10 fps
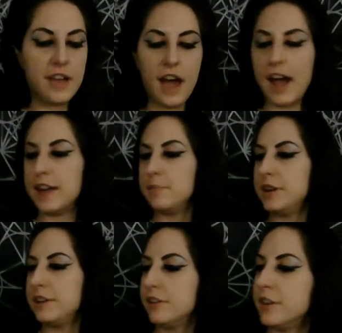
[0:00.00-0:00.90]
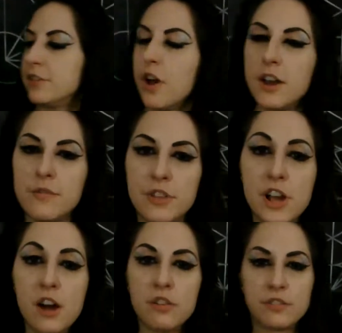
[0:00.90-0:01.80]
I immediately thought of the
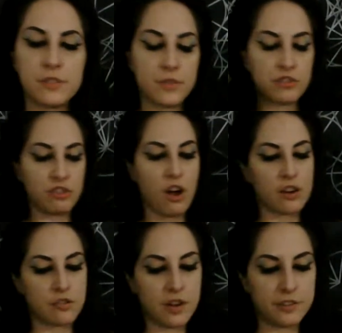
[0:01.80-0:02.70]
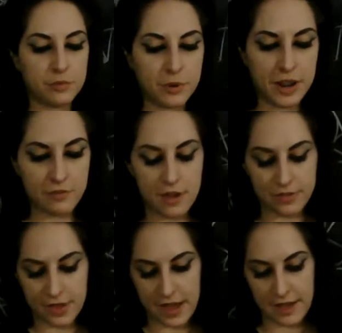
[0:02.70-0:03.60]
colors of the chakras when I read
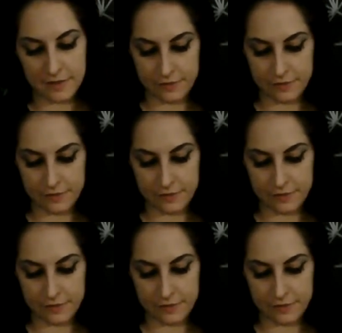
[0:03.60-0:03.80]
that.